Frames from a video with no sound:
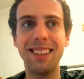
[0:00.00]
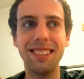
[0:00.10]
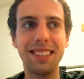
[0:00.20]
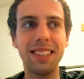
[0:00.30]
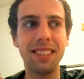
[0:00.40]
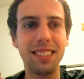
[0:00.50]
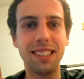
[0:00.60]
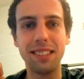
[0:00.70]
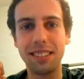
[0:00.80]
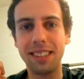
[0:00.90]
Hazukashi,
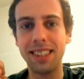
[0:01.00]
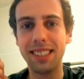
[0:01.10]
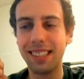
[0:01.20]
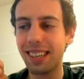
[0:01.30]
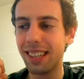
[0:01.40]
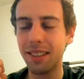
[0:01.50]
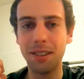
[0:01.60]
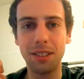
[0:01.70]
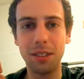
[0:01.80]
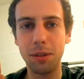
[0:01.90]
hazukashi, again, you
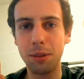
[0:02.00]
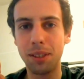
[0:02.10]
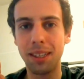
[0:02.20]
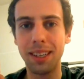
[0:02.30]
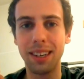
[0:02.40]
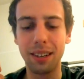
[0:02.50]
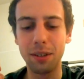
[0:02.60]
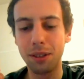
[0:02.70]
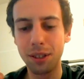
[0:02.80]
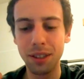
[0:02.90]
know, she's always saying that,
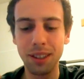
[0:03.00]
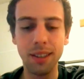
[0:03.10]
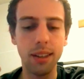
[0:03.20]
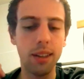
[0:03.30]
hazukashi.